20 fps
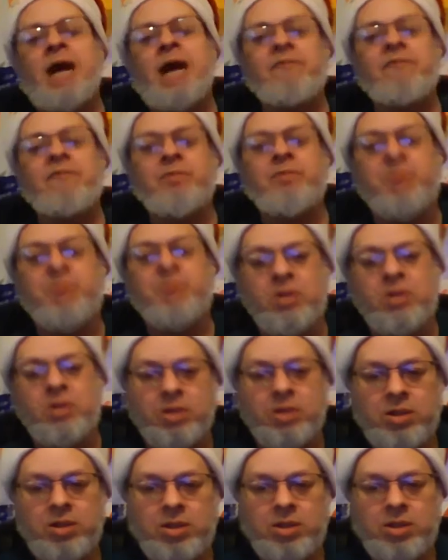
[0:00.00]
from her,
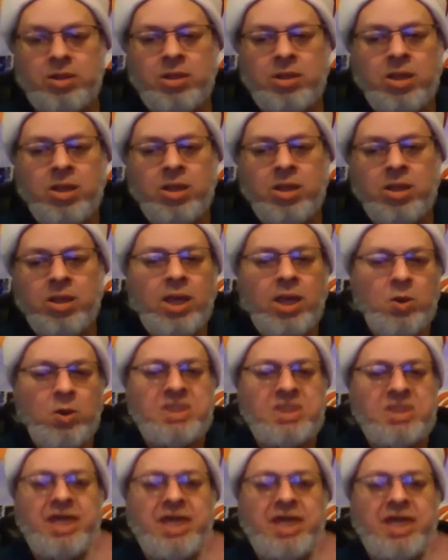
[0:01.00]
was
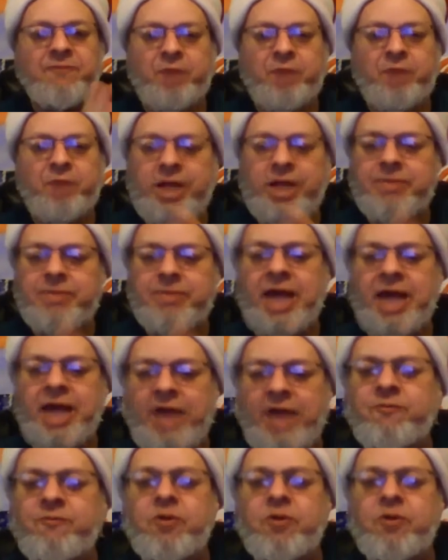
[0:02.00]
that freedom to have
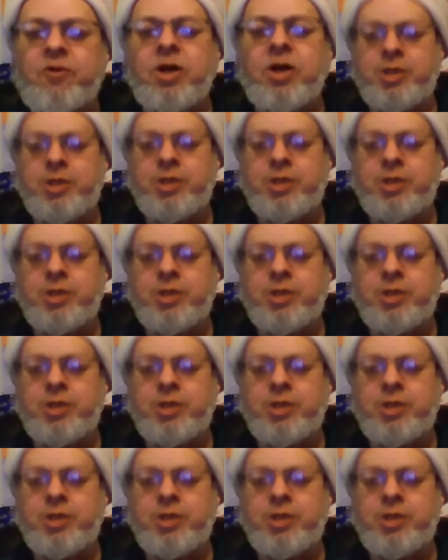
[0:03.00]
fun.